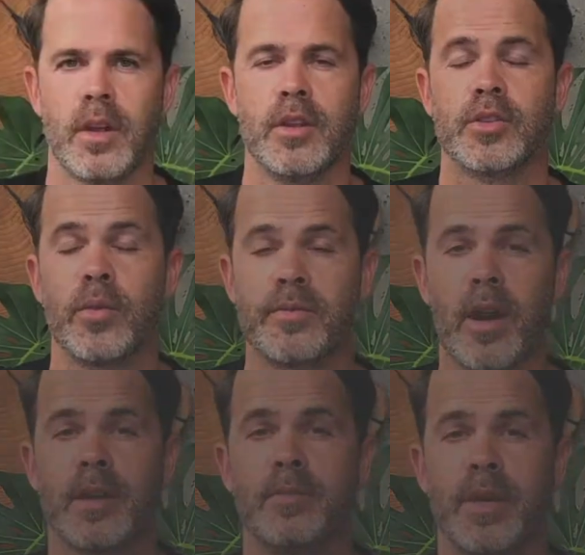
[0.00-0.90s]
So we've talked
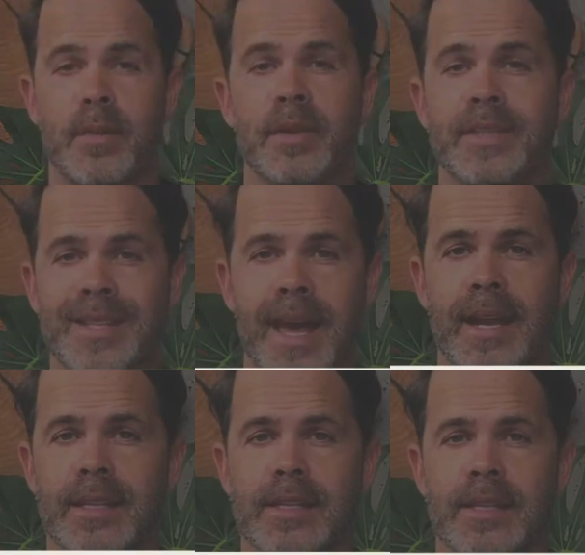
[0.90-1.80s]
a bit about
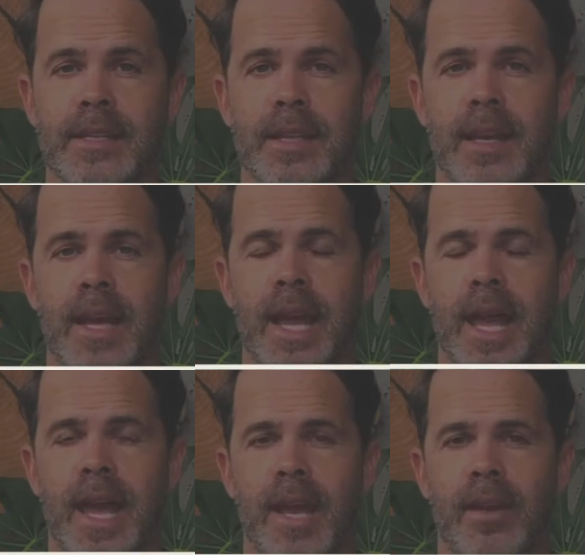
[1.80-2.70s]
status,
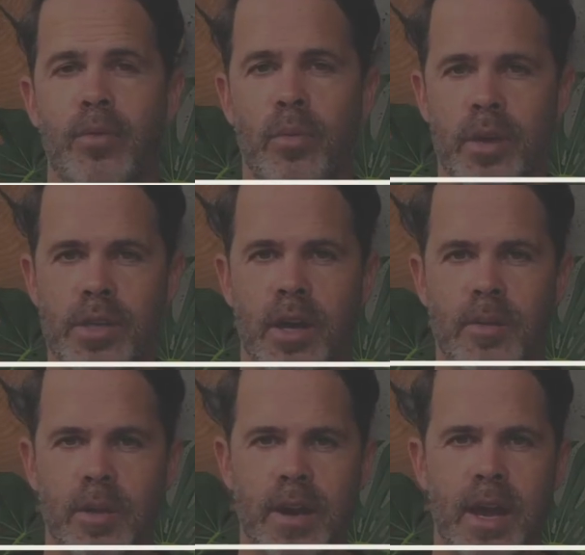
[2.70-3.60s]
and what we're going to talk
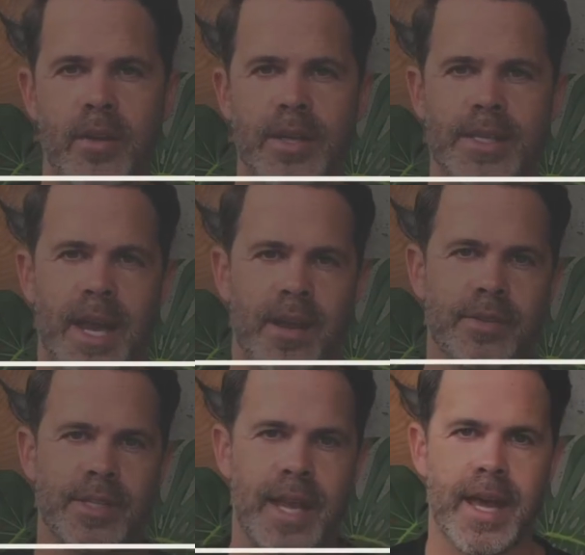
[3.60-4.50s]
about now is how
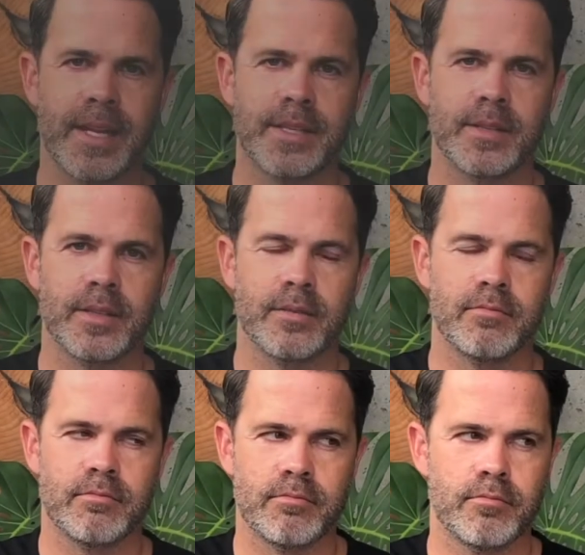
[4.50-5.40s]
status
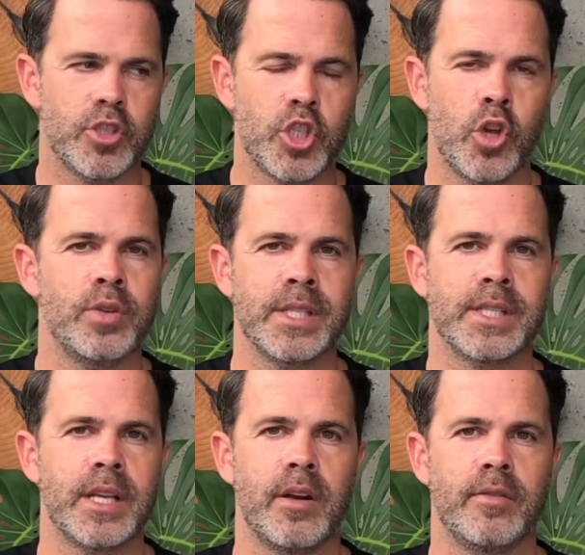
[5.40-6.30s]
shows
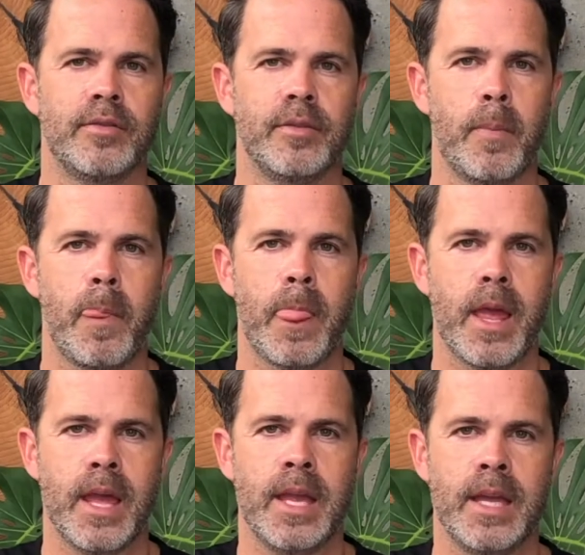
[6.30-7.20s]
itself
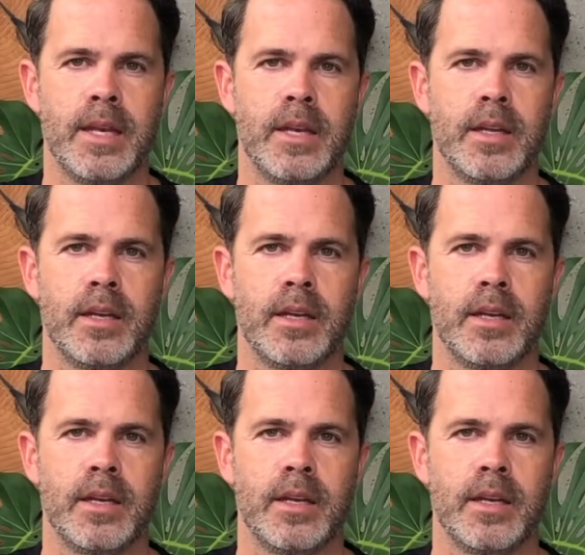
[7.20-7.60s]
in